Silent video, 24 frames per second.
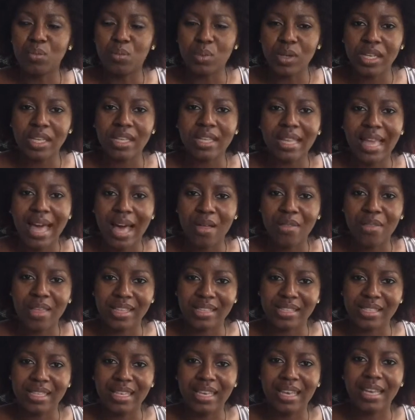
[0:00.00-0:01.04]
we allow
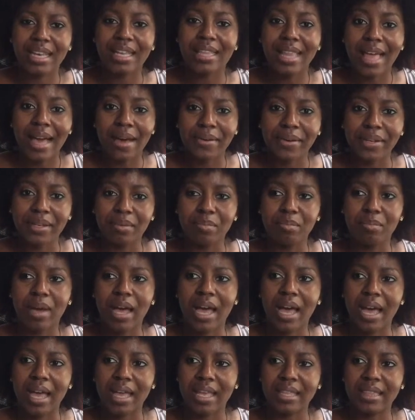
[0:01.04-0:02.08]
that to get clouded
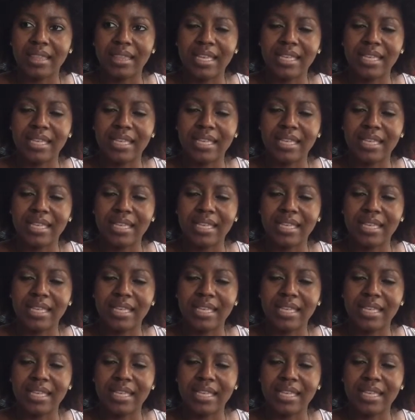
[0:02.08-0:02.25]
by